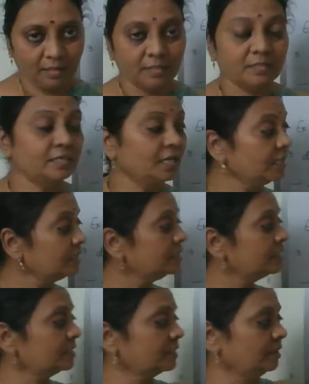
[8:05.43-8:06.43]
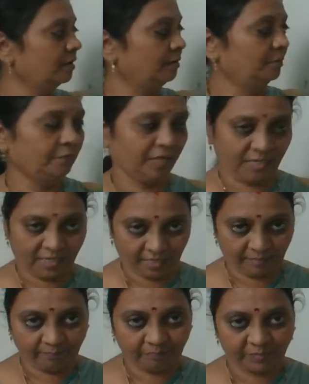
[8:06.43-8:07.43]
since
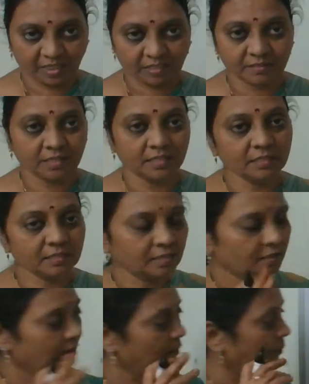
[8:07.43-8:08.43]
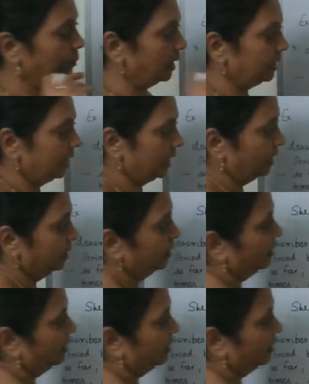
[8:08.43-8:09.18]
Monday. Since Monday.